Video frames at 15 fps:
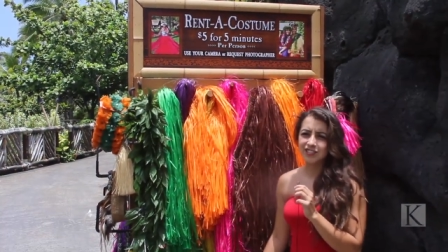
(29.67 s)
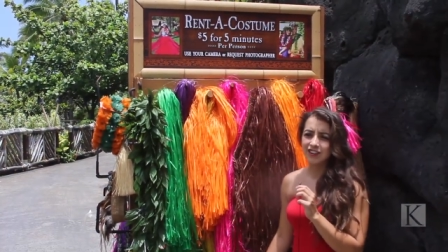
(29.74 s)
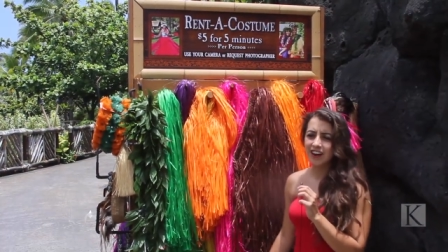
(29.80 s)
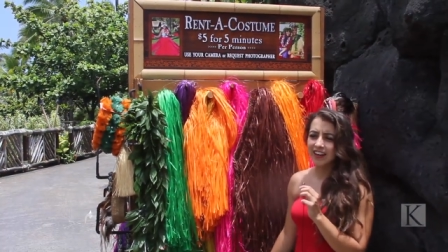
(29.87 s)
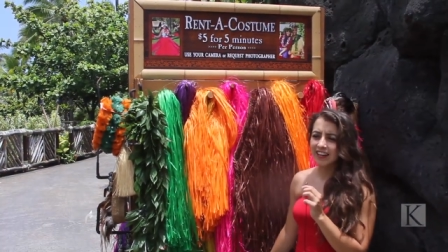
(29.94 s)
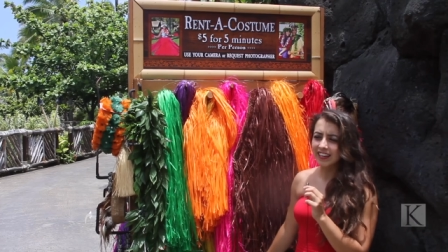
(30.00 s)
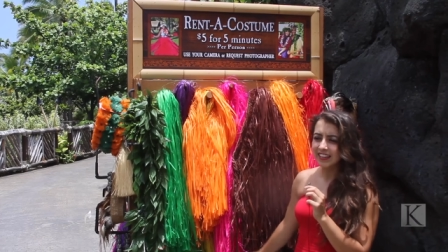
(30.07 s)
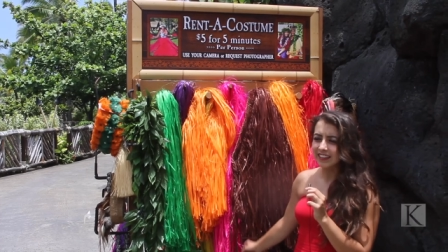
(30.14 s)

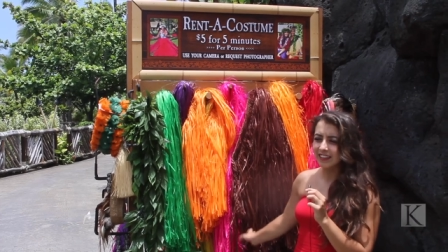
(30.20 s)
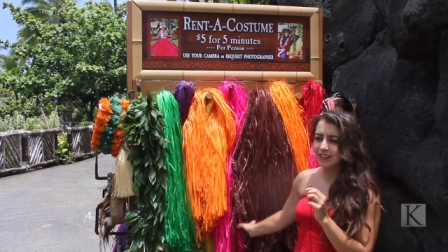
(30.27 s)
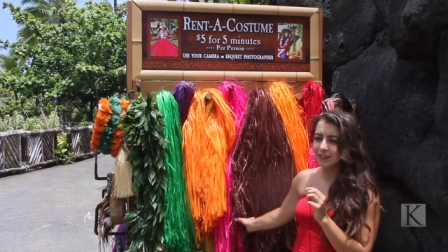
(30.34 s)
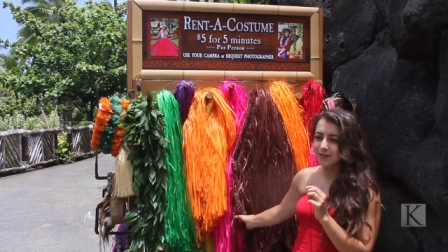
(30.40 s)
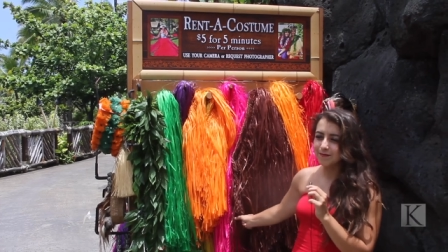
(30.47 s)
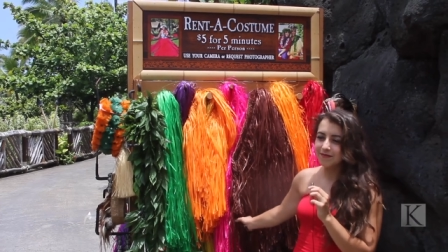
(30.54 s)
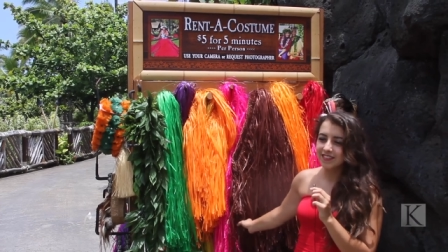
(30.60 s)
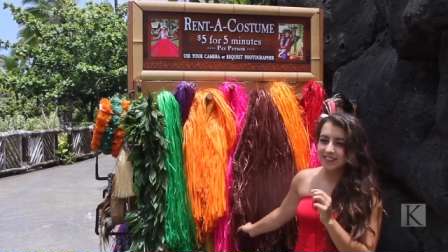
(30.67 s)
try and get
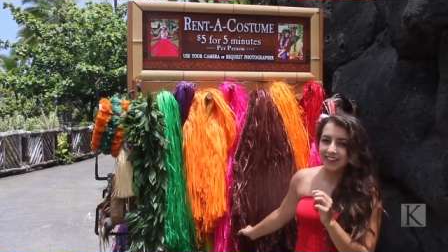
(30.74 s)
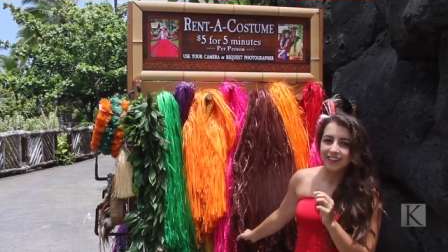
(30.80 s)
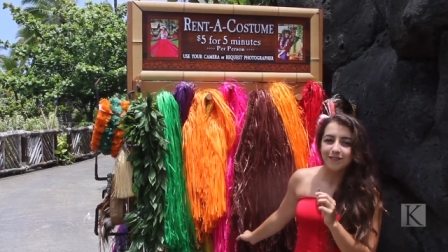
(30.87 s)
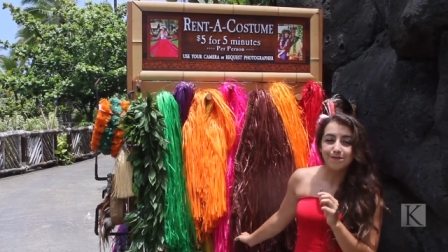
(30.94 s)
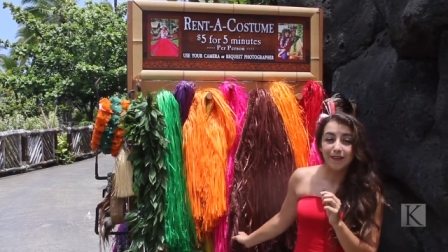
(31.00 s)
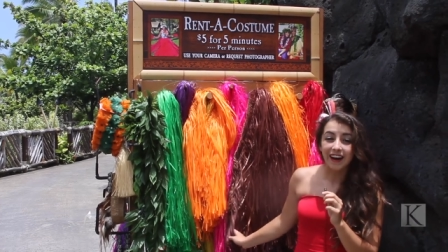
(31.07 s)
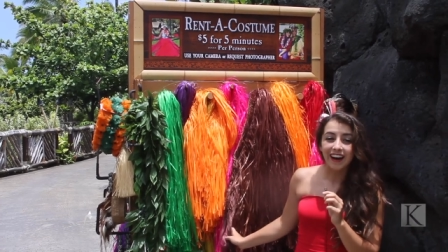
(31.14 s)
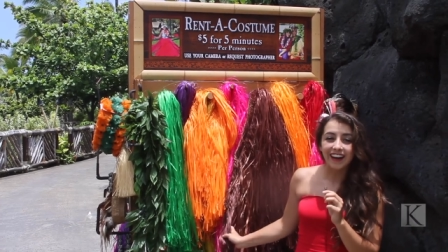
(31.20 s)
them
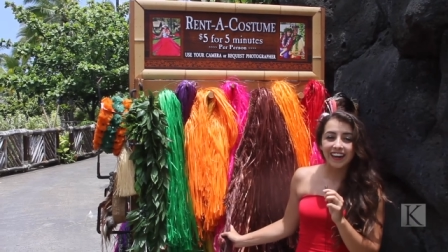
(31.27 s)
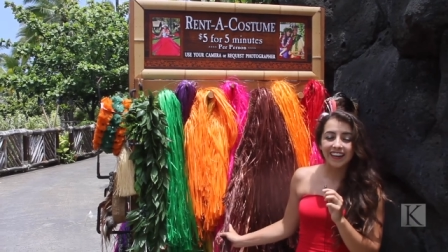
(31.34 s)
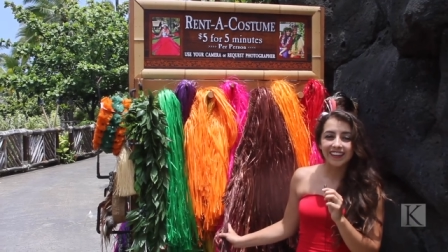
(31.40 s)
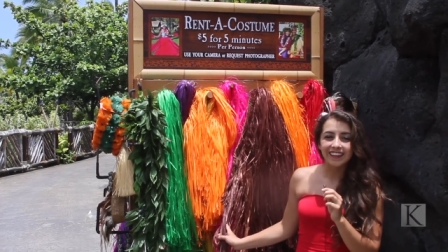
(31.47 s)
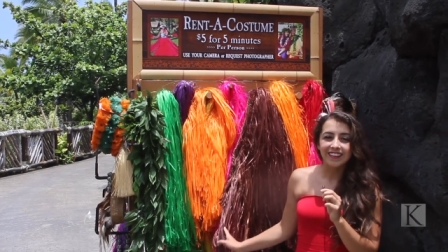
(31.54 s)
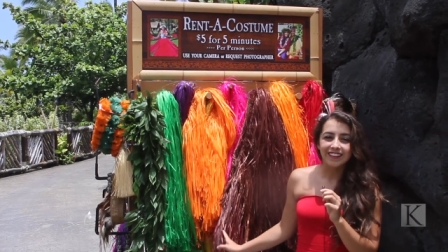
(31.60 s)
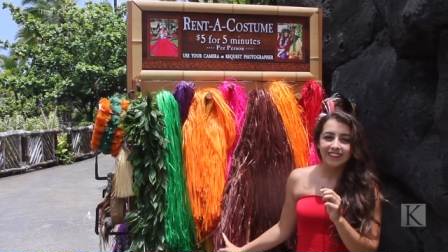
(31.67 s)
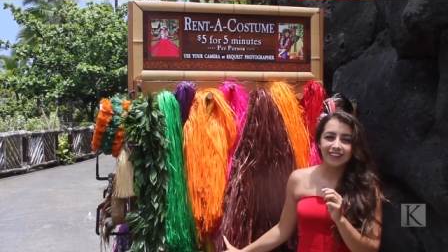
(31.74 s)
to buy